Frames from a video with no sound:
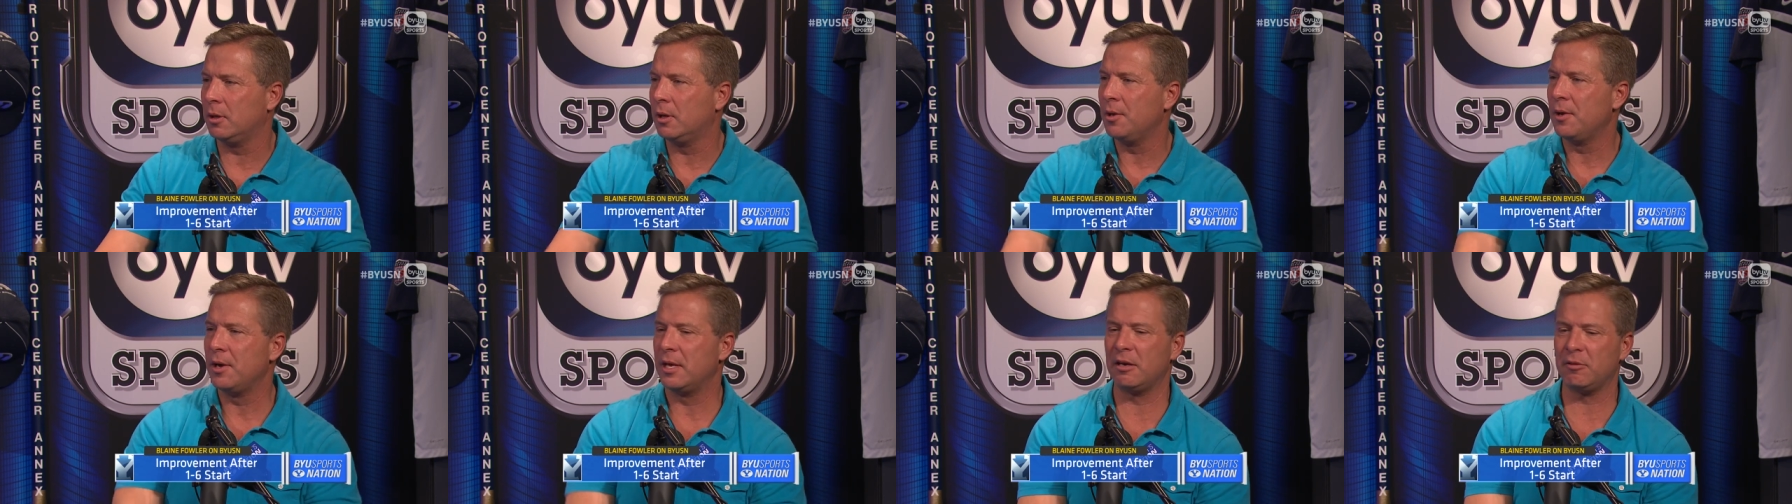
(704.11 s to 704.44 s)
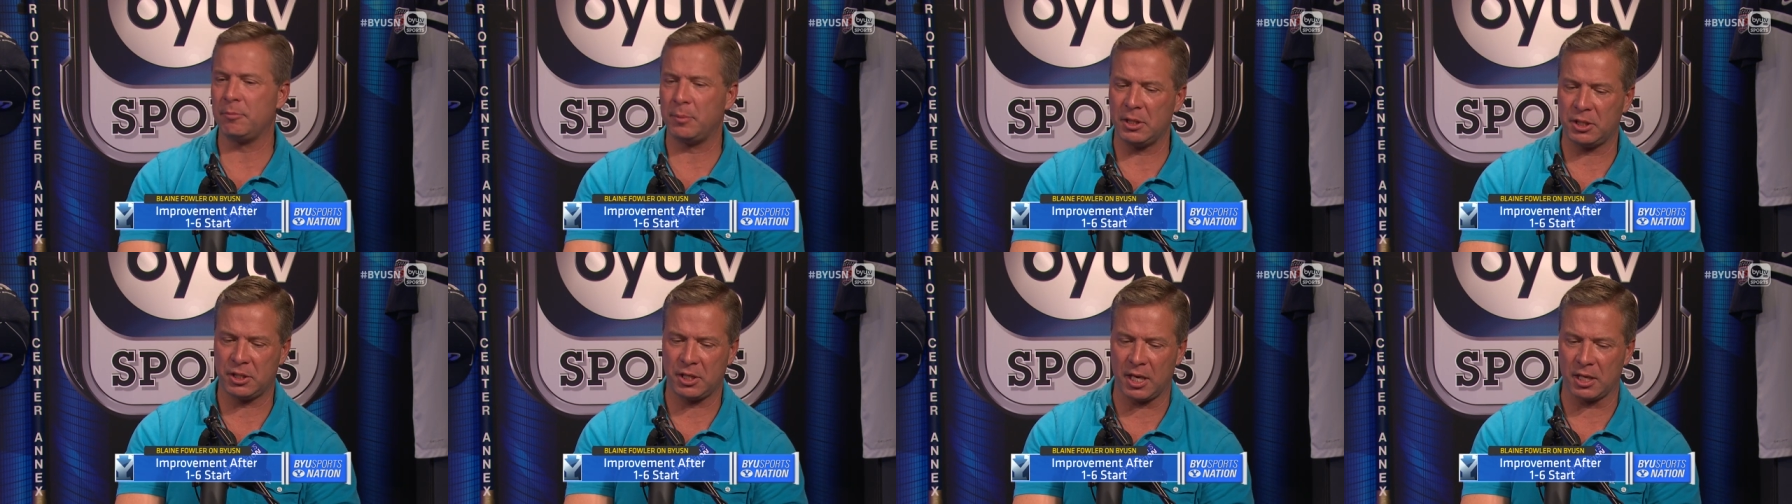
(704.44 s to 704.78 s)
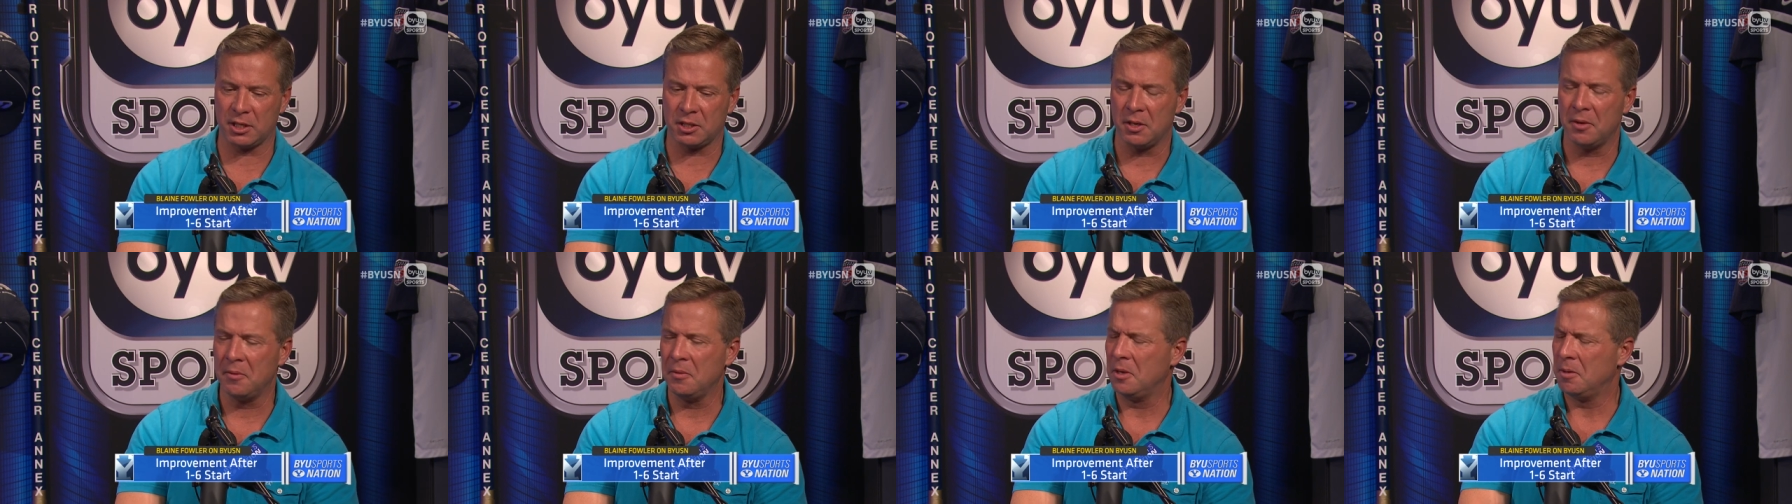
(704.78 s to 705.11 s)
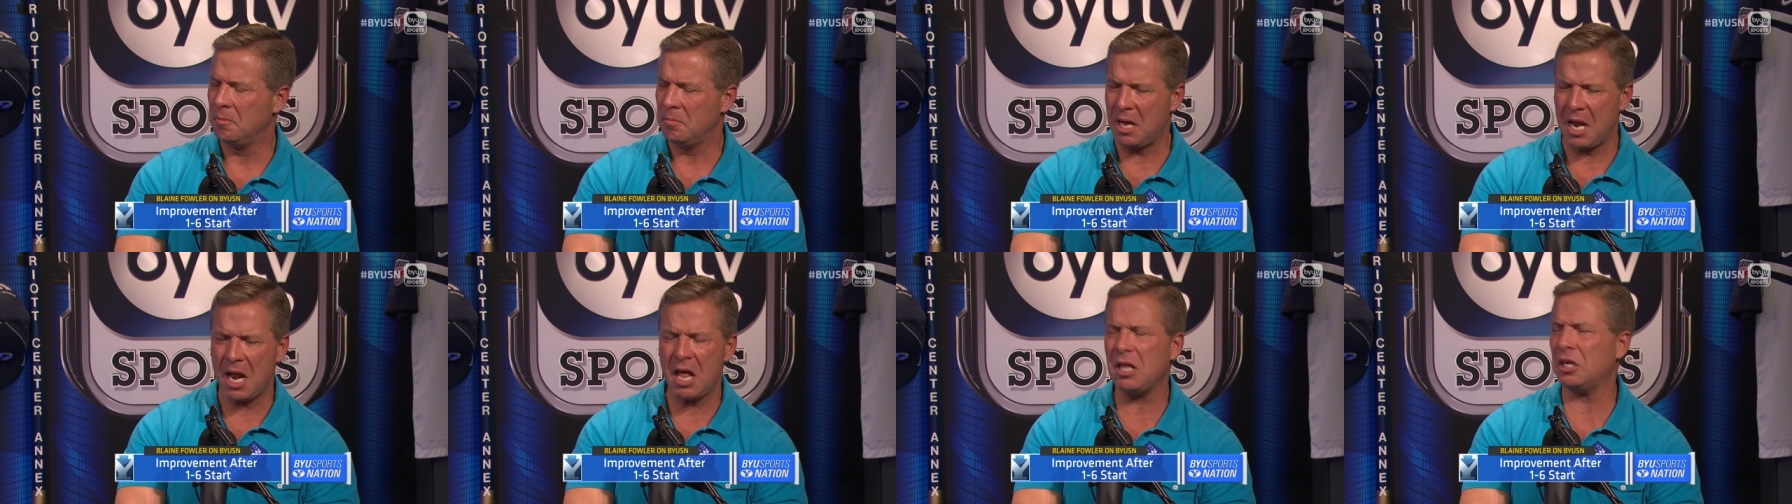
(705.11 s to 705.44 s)
And everybody says,
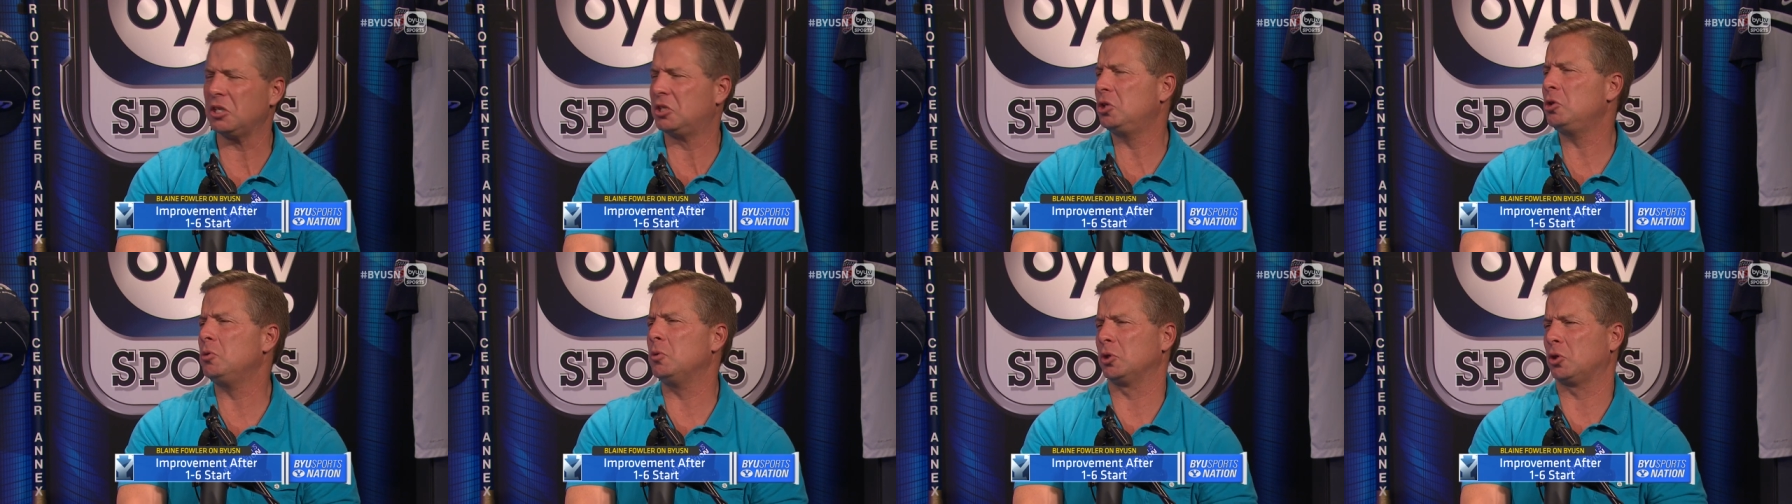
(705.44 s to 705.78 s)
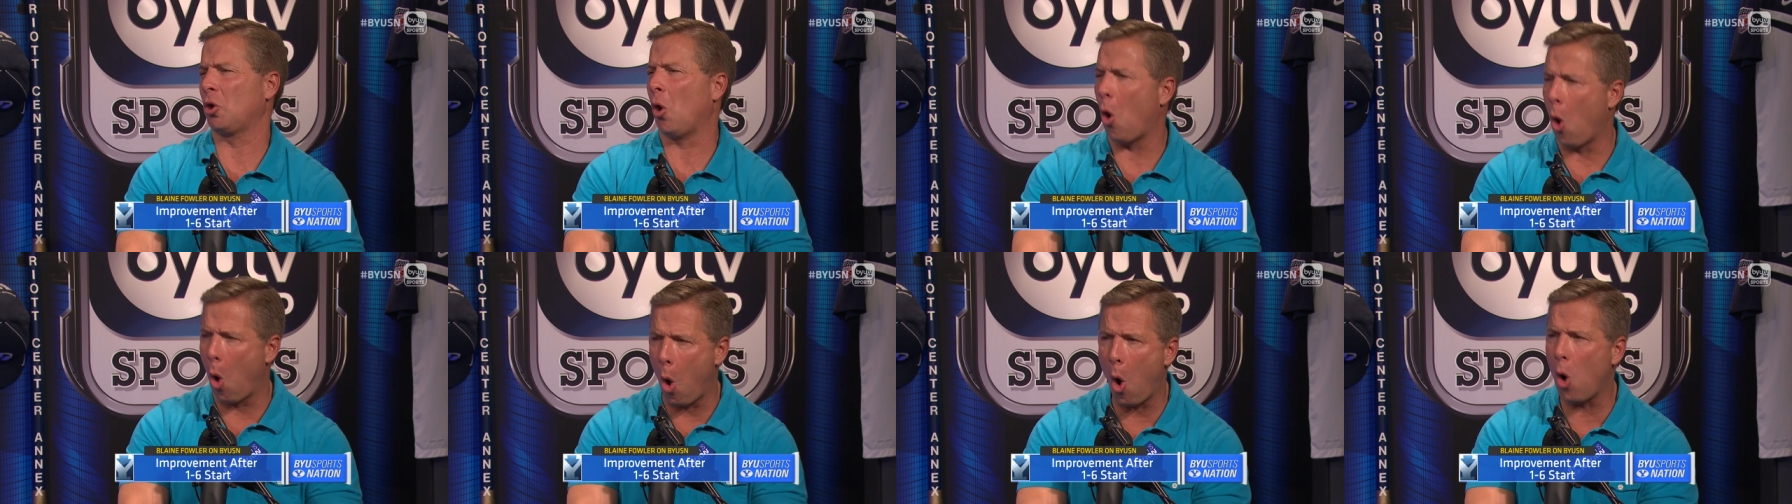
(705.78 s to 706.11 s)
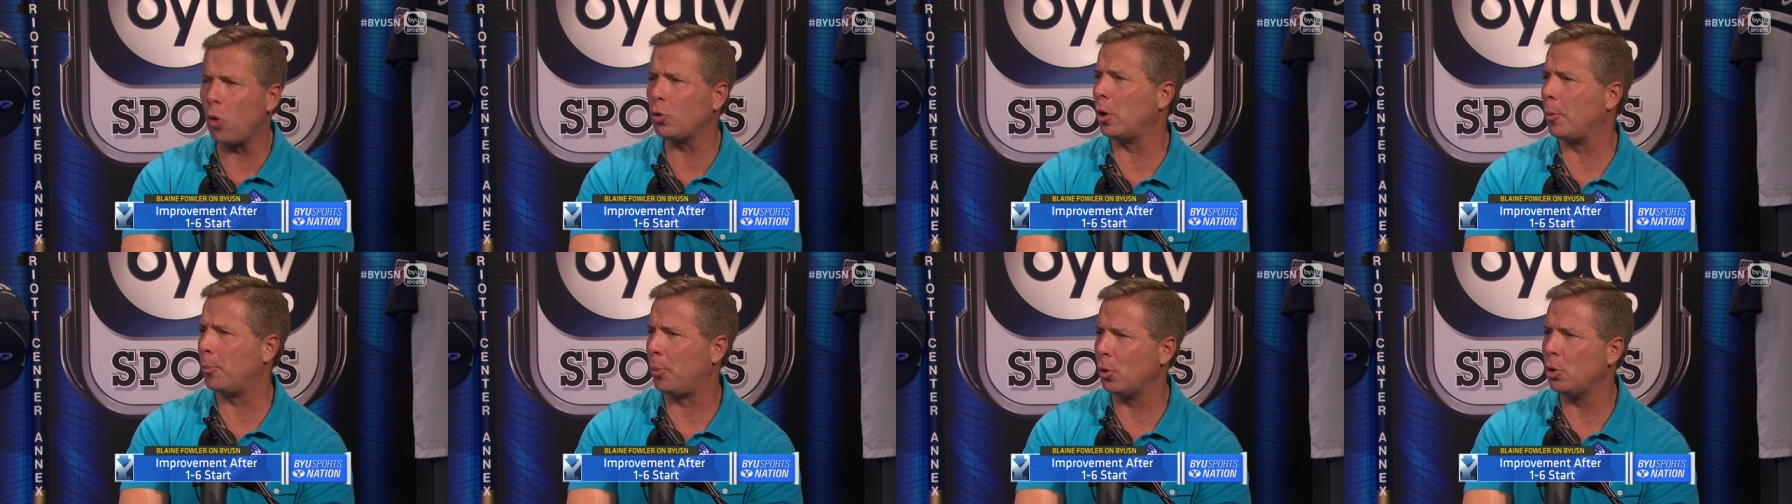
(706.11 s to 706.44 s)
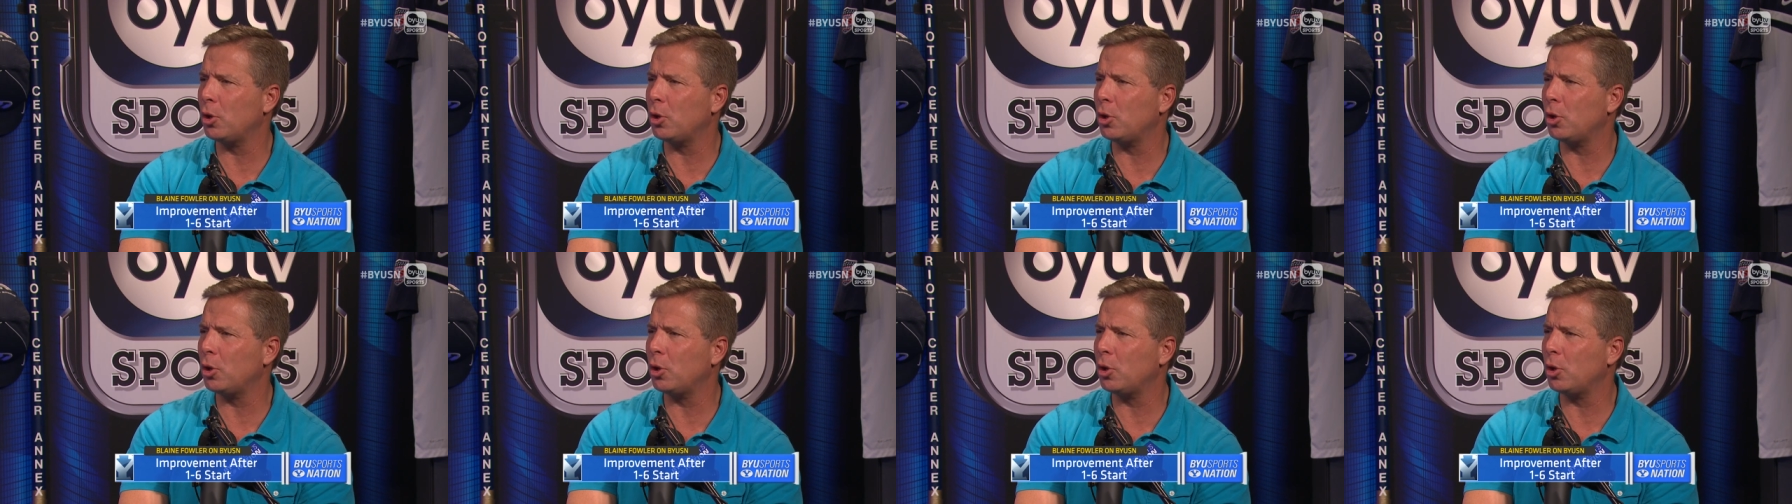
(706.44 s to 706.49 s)
man, LSU is horrible.